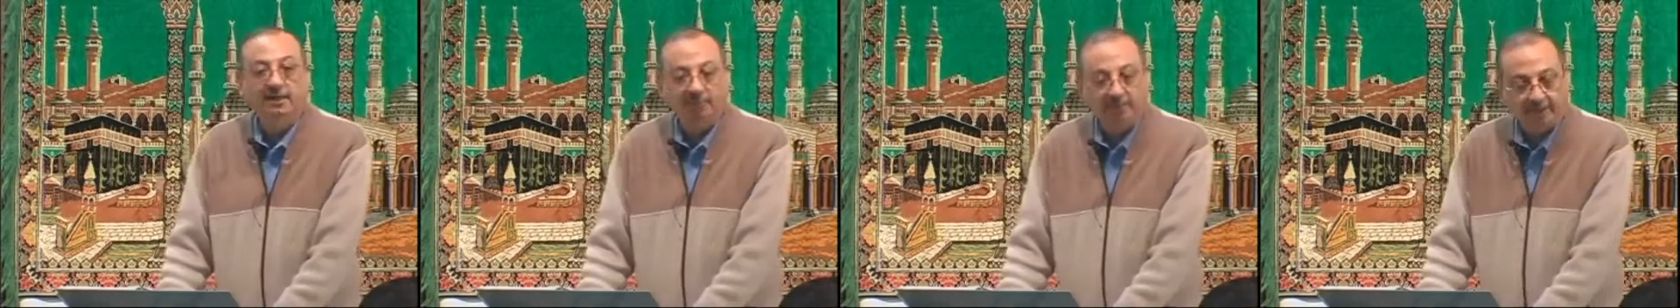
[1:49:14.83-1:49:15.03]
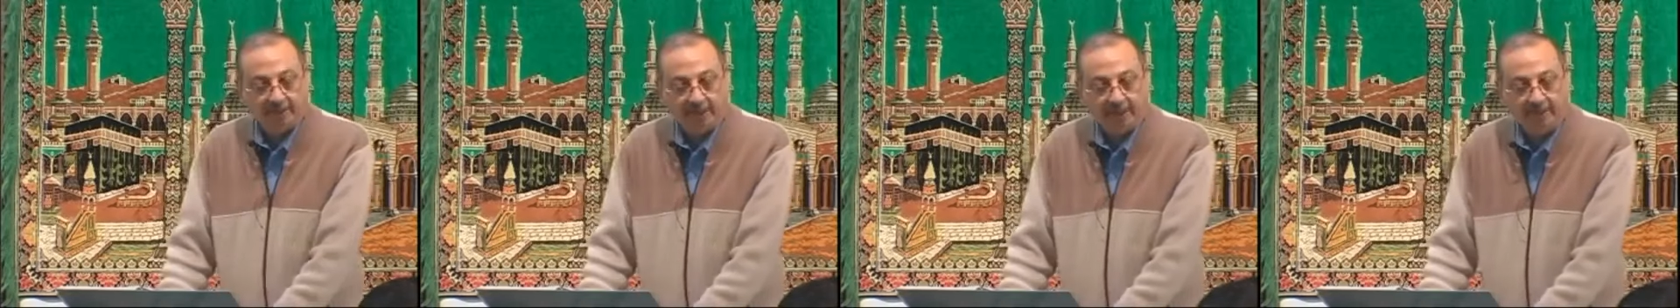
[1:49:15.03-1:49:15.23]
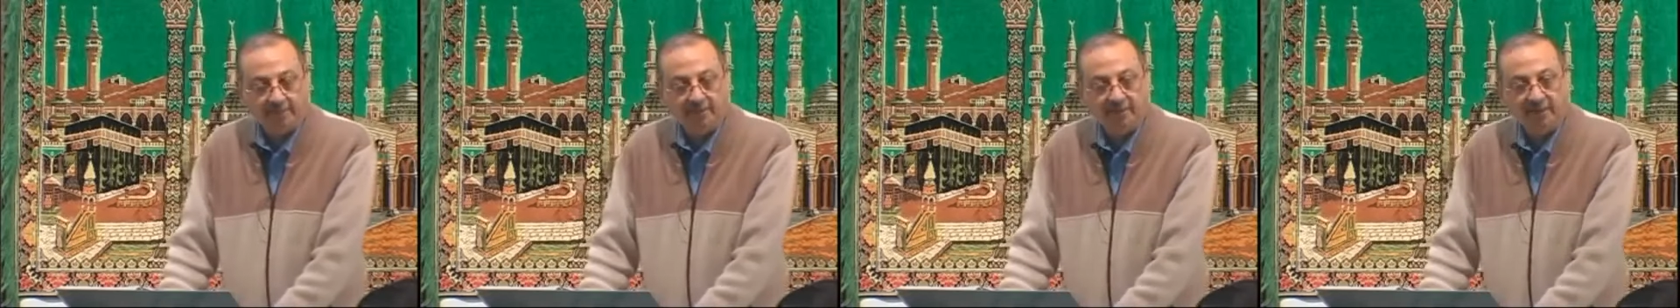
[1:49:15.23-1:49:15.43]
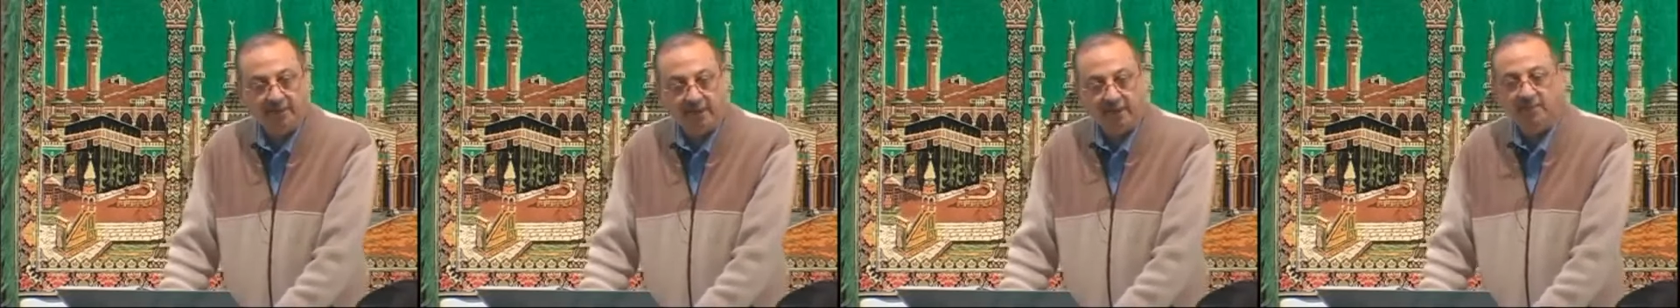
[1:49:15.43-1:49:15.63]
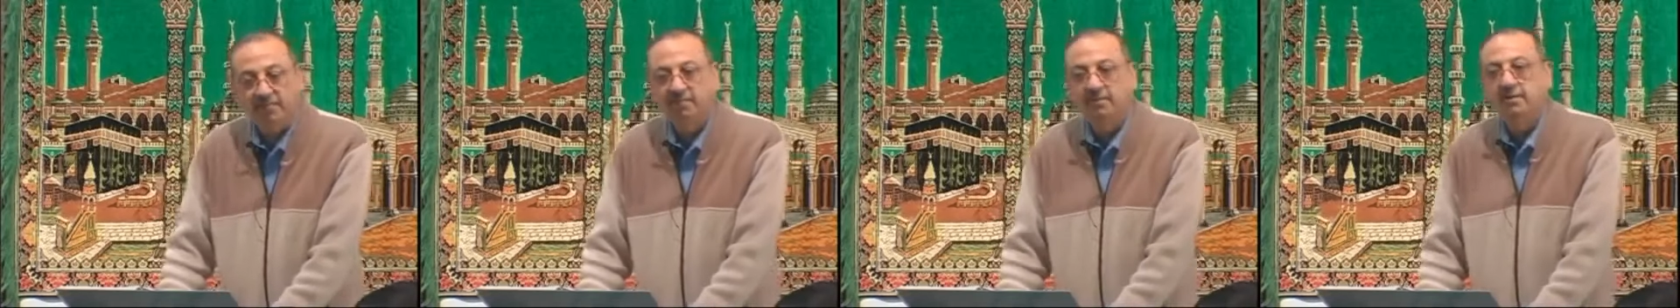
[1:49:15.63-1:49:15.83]
became
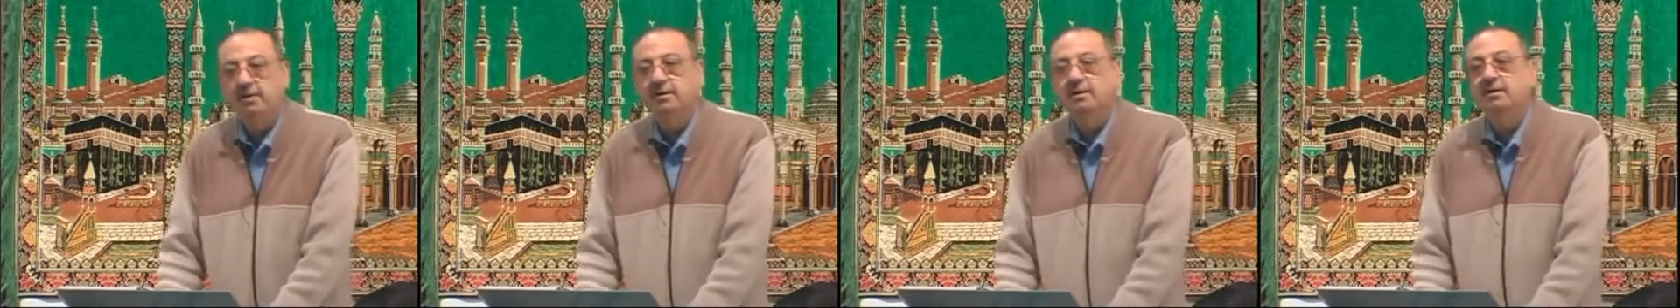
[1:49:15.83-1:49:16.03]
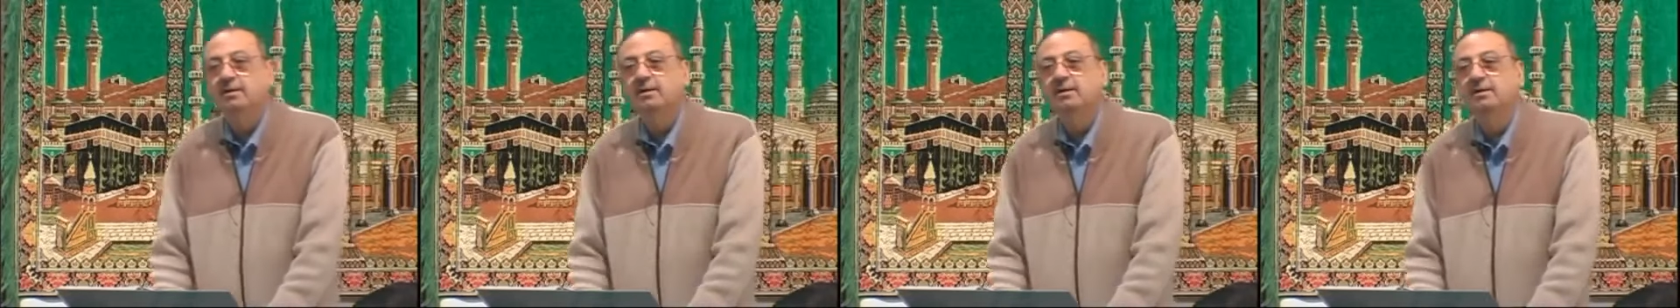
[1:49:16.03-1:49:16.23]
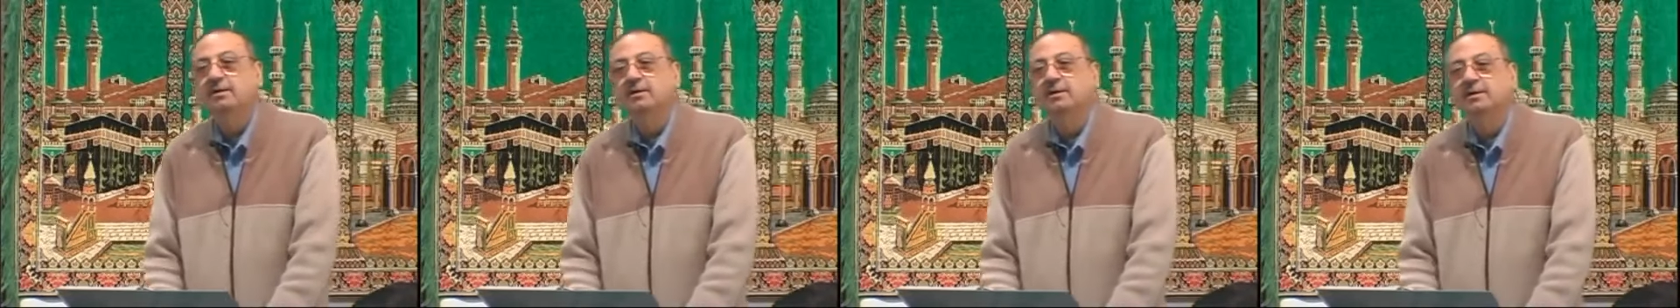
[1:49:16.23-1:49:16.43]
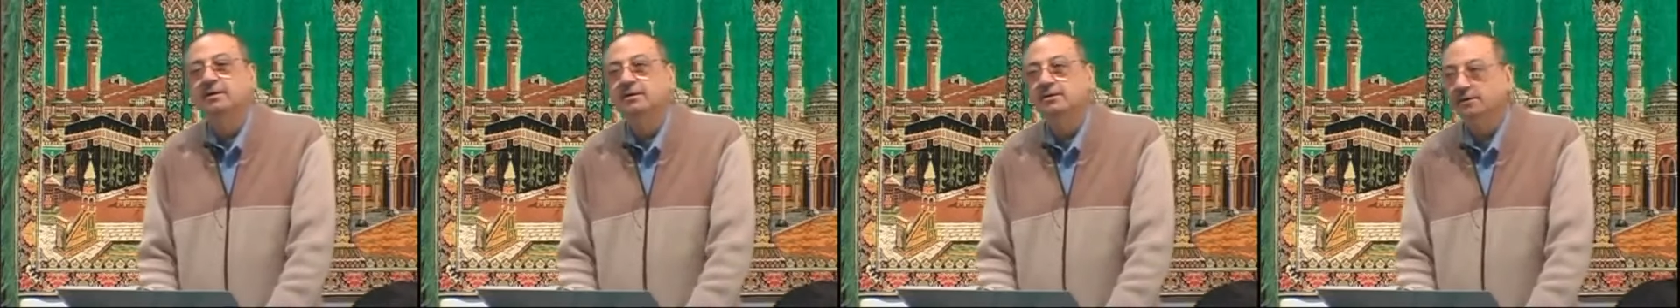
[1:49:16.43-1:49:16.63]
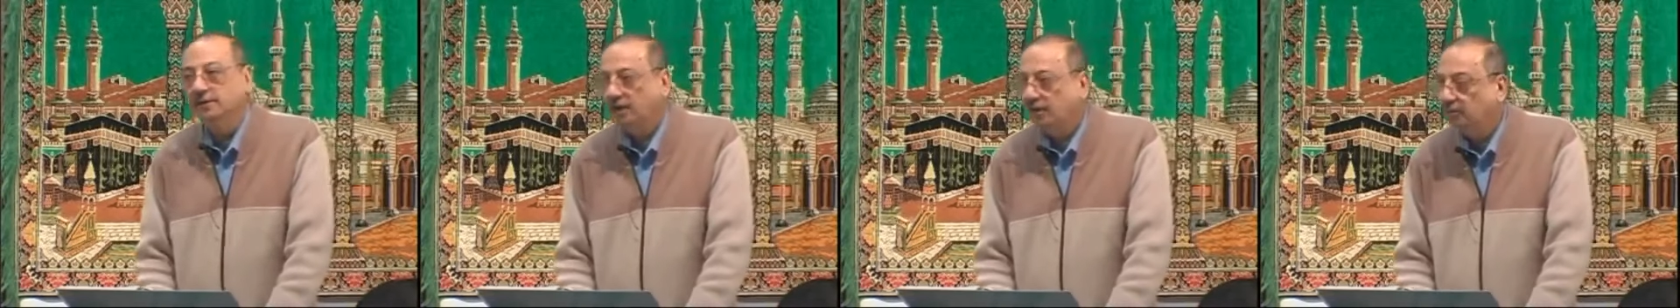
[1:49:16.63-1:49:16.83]
Lam
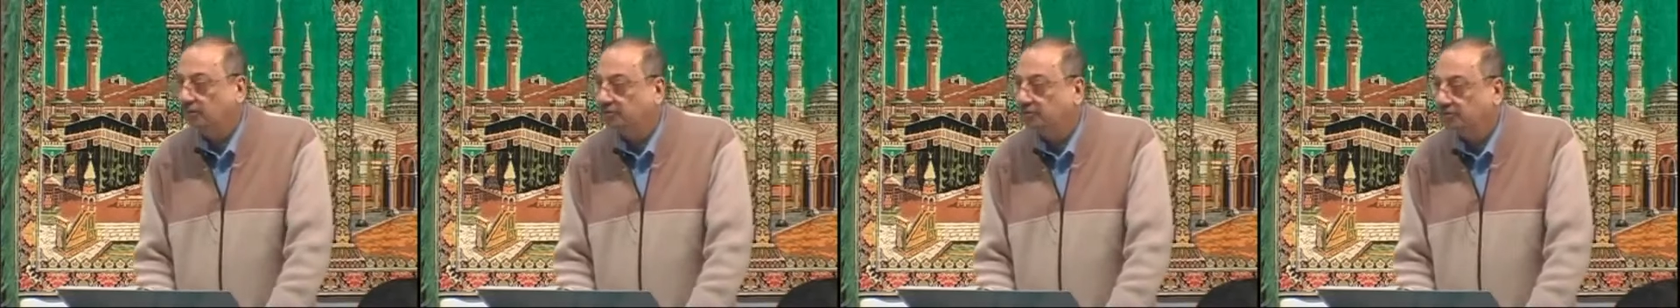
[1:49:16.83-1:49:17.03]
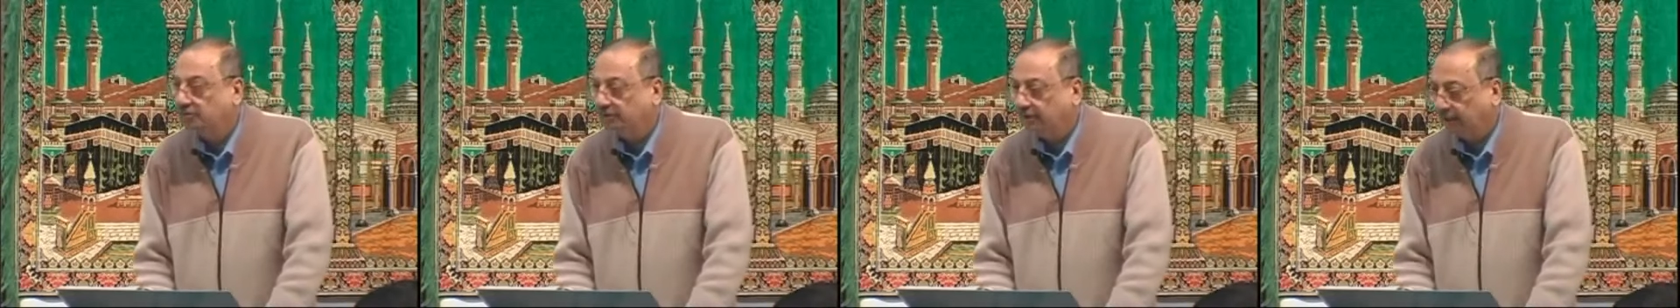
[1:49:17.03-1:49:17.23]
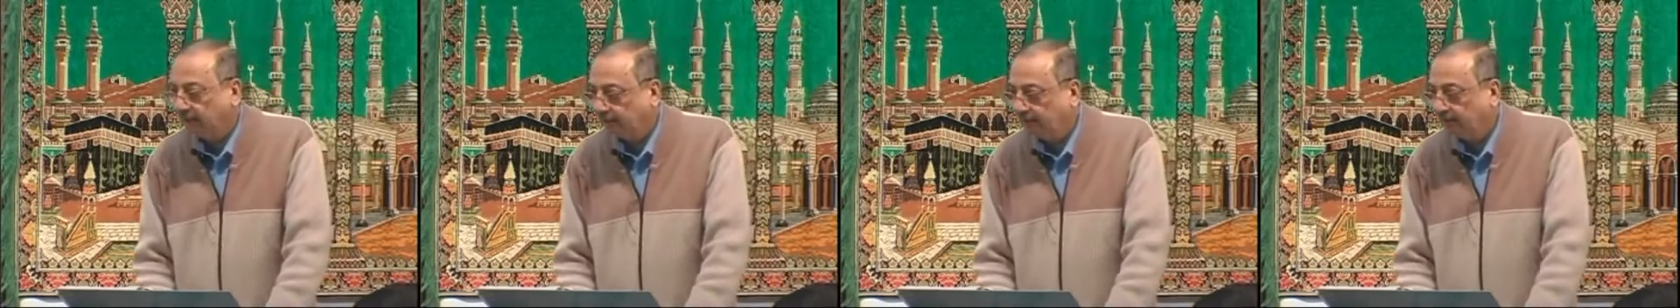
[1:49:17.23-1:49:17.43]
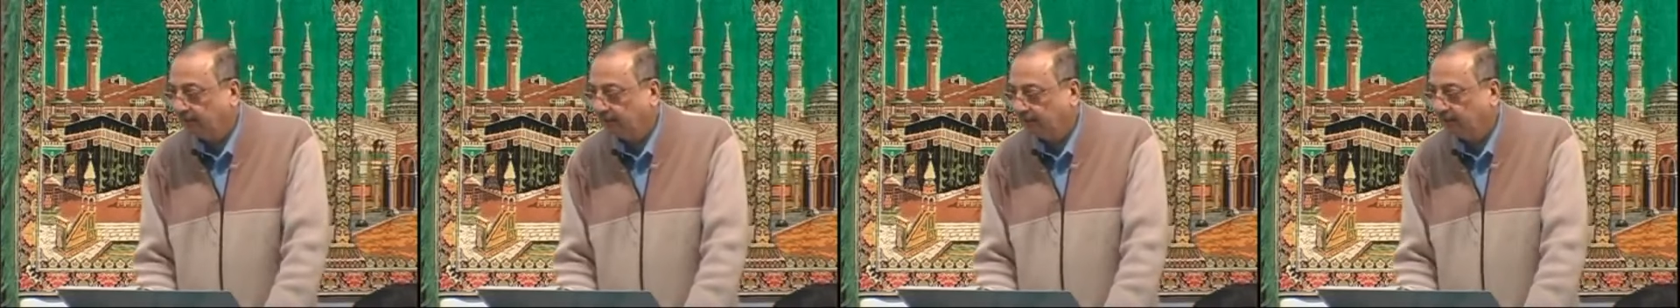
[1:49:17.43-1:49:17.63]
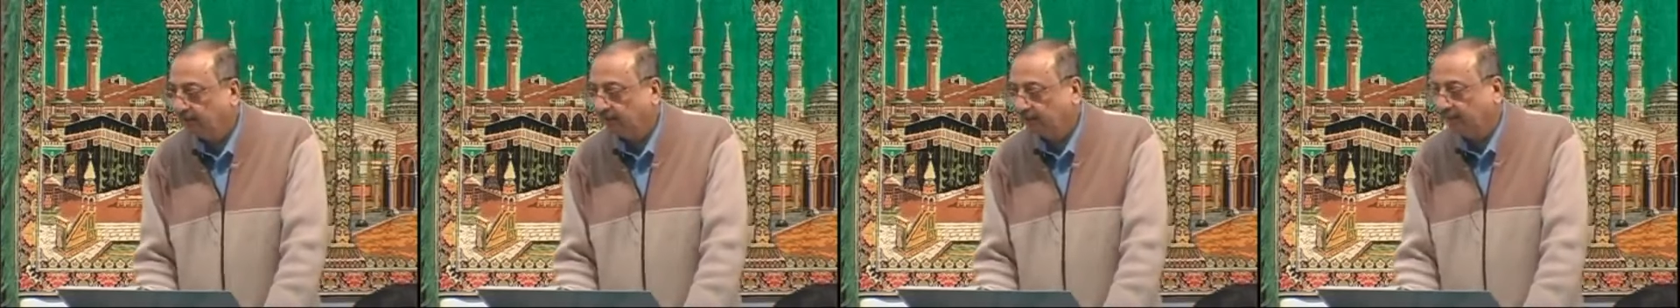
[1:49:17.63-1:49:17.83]
Yahujja.
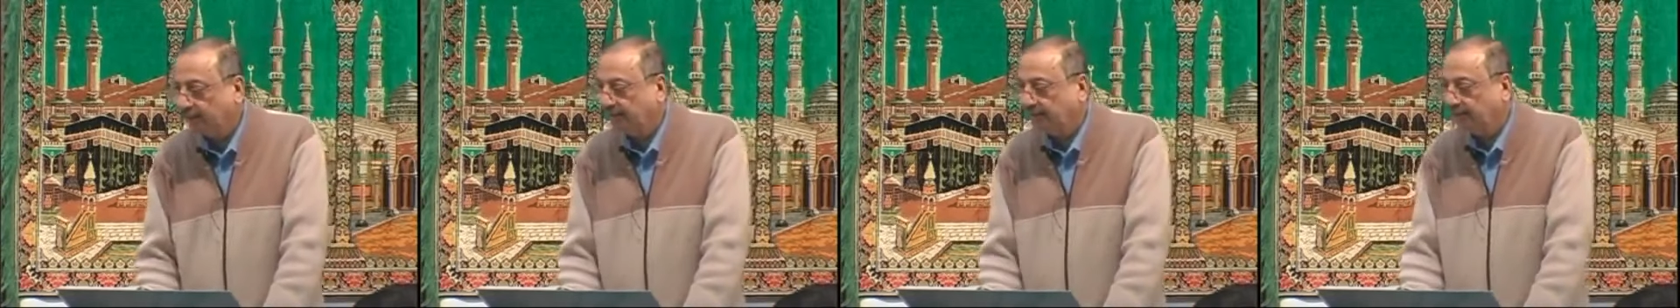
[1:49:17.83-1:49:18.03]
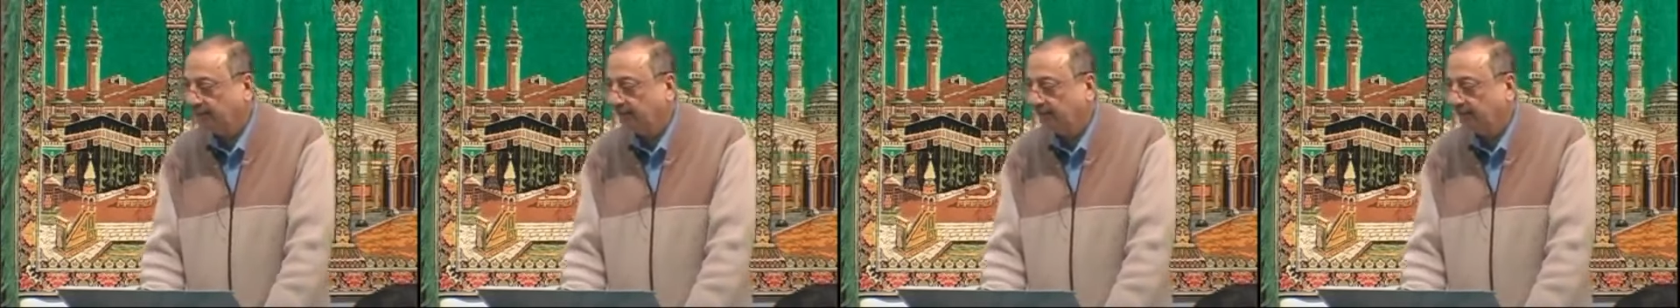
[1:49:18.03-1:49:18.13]
Got the idea,